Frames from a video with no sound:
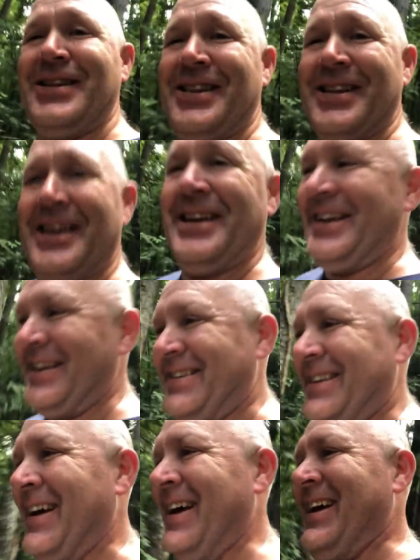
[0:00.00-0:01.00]
the
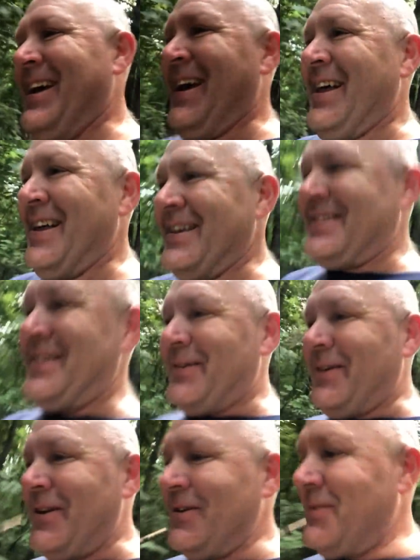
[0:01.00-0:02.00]
things that some
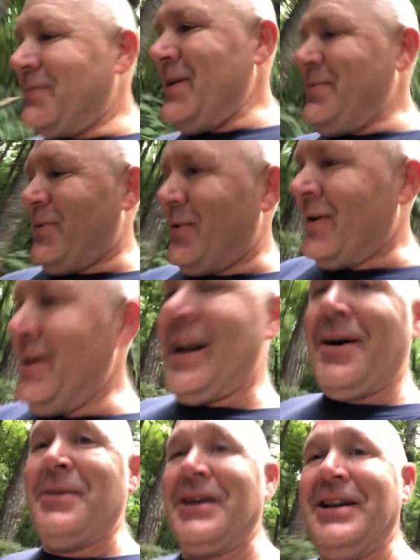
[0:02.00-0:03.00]
of those people, and
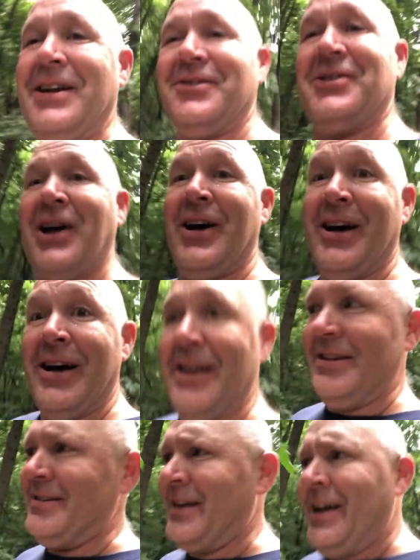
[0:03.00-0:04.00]
I mean there's
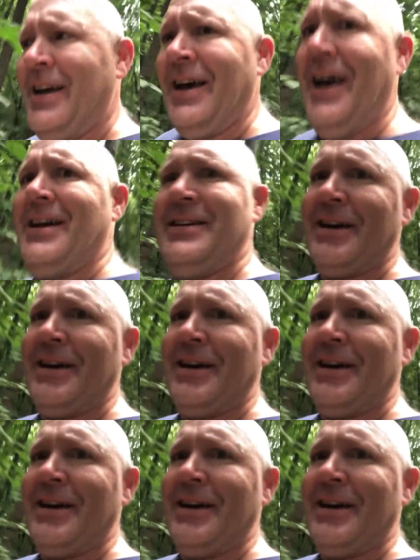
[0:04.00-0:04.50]
tons and